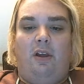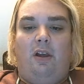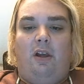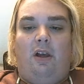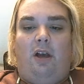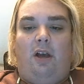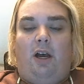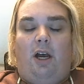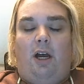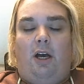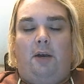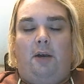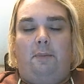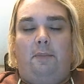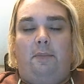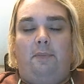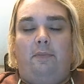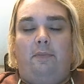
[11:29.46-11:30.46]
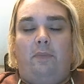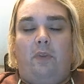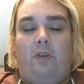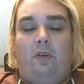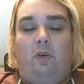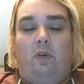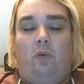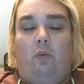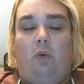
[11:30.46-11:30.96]
Um,
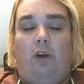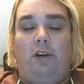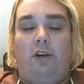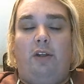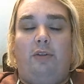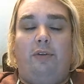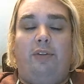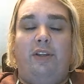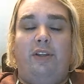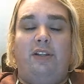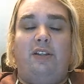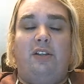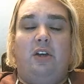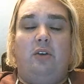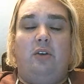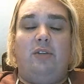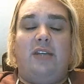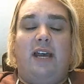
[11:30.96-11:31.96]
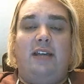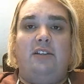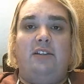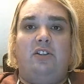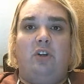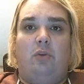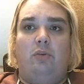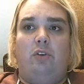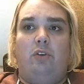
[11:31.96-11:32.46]
one other thing to note, I
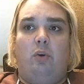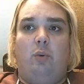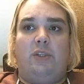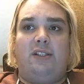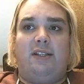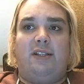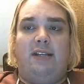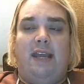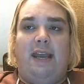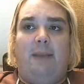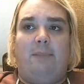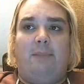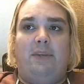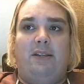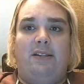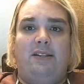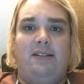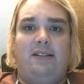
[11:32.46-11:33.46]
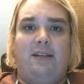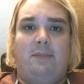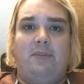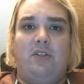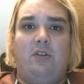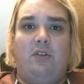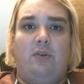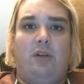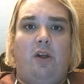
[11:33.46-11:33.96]
don't know what's going to happen in this
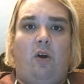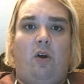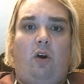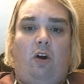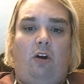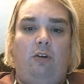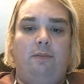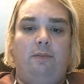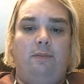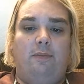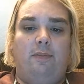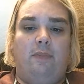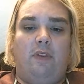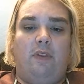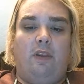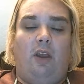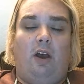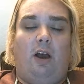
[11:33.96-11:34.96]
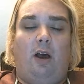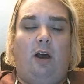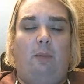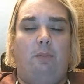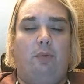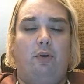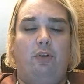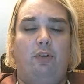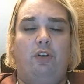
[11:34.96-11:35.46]
episode at all, um,
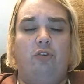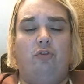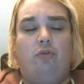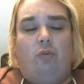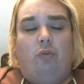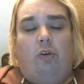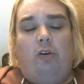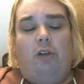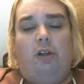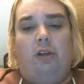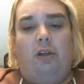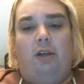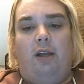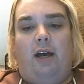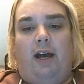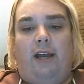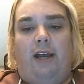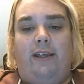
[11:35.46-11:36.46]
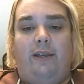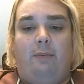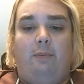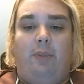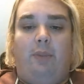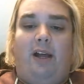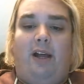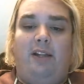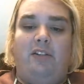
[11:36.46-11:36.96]
per usual. I am
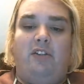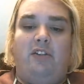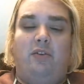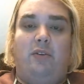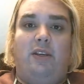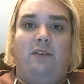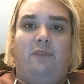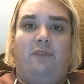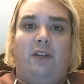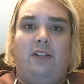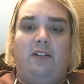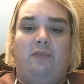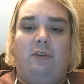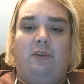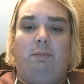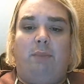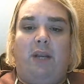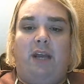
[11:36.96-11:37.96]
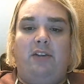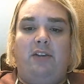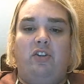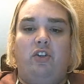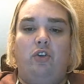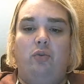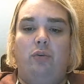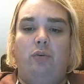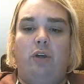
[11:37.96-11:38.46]
blind to the events of it, but I
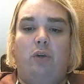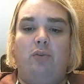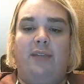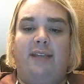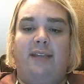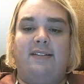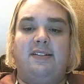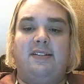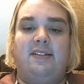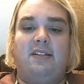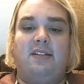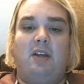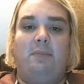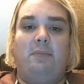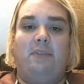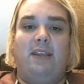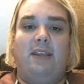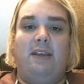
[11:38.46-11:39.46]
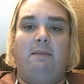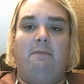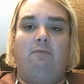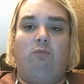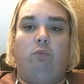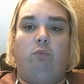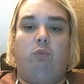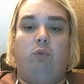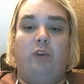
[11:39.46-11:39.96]
do know that something
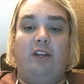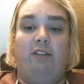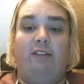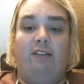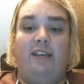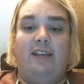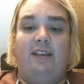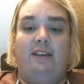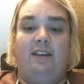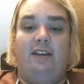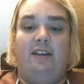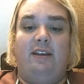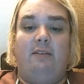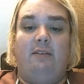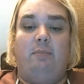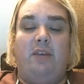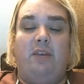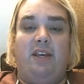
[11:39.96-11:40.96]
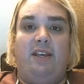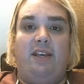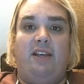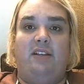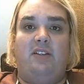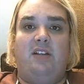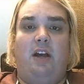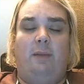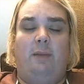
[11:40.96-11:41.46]
really big is
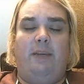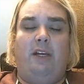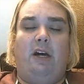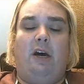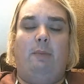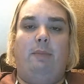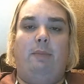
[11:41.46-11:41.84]
coming up.